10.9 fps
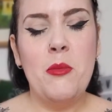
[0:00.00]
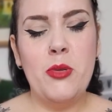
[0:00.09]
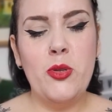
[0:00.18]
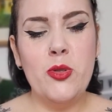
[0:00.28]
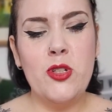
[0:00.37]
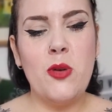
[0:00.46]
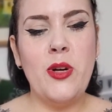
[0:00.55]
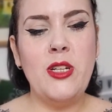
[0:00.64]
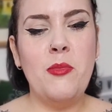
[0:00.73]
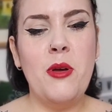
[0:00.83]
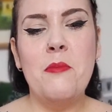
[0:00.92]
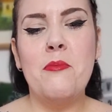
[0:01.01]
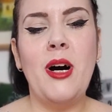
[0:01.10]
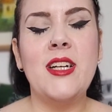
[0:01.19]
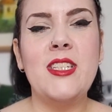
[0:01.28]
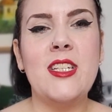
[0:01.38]
But also when you're putting
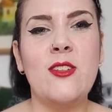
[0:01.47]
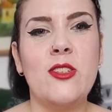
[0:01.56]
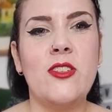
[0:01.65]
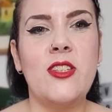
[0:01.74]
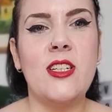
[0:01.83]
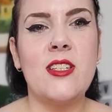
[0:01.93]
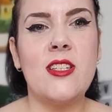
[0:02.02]
binding on and things,